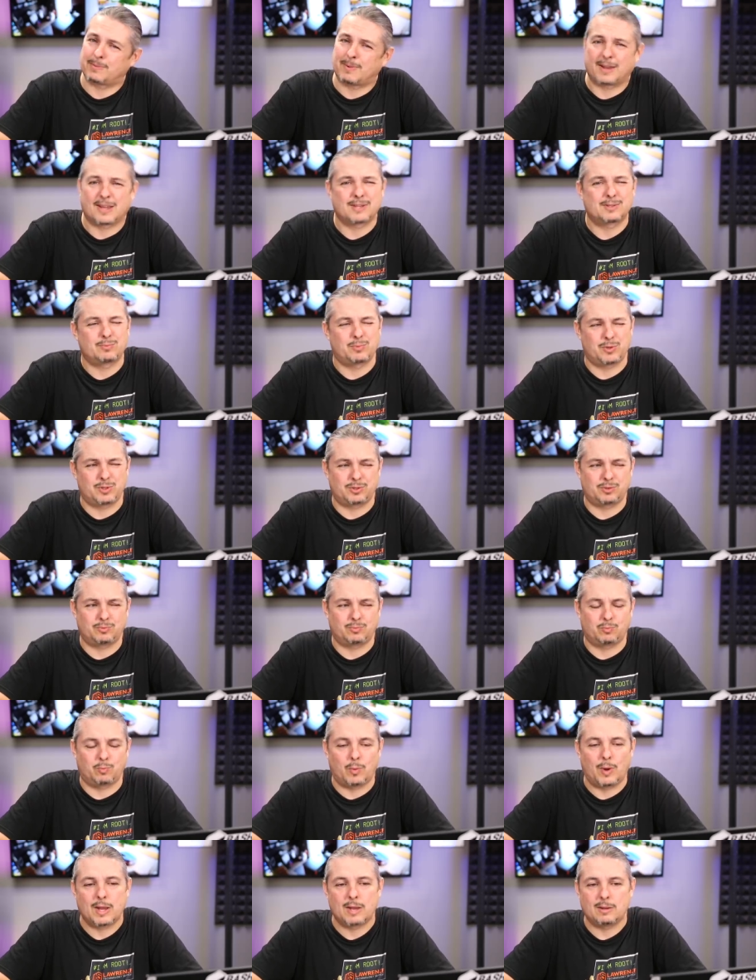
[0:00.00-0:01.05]
I guess which
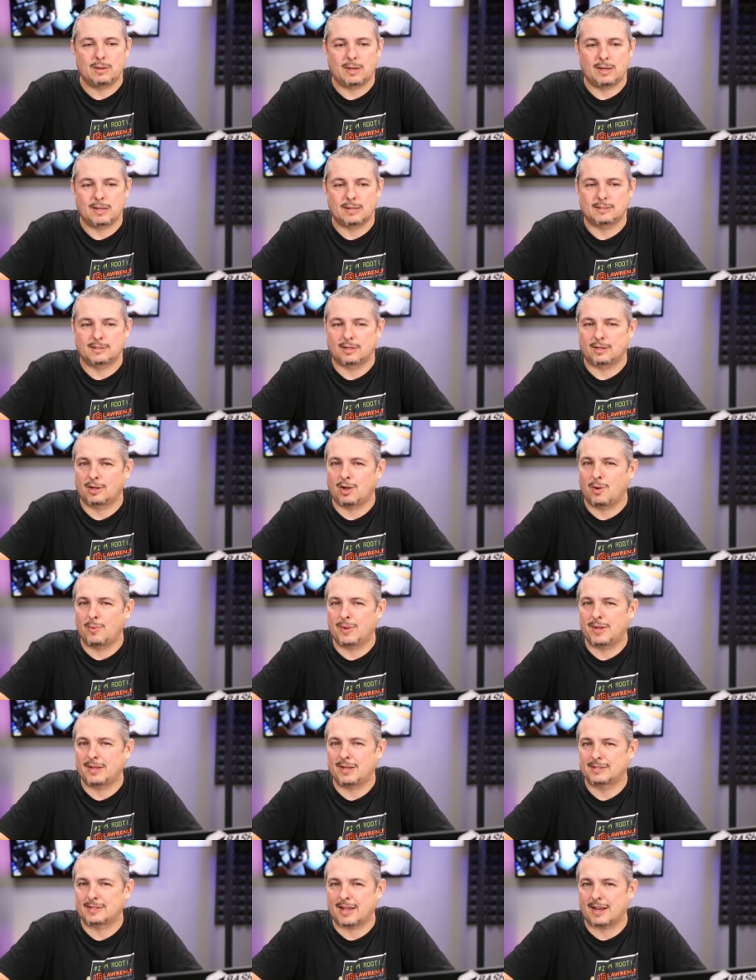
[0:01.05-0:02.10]
way is it
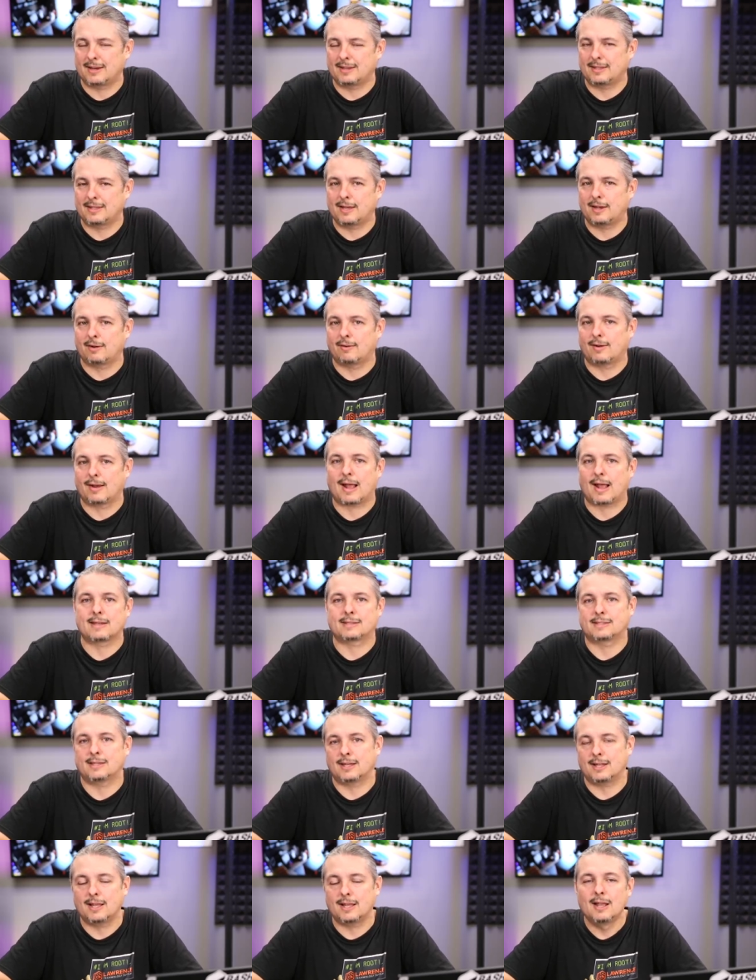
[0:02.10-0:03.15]
going is kind of the
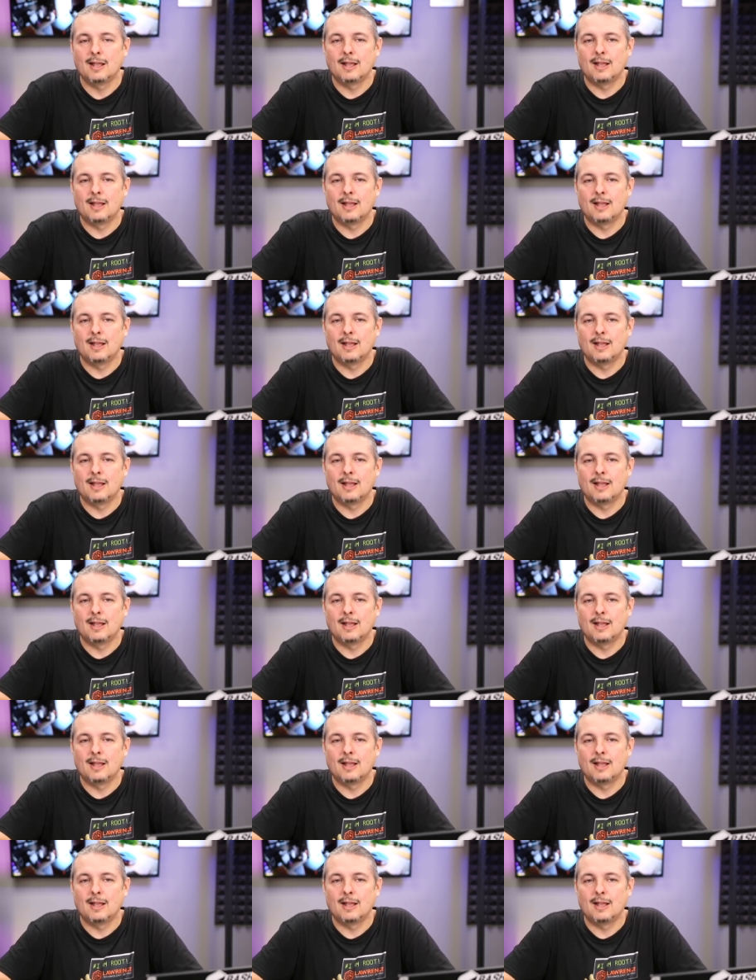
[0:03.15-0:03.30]
curiosity.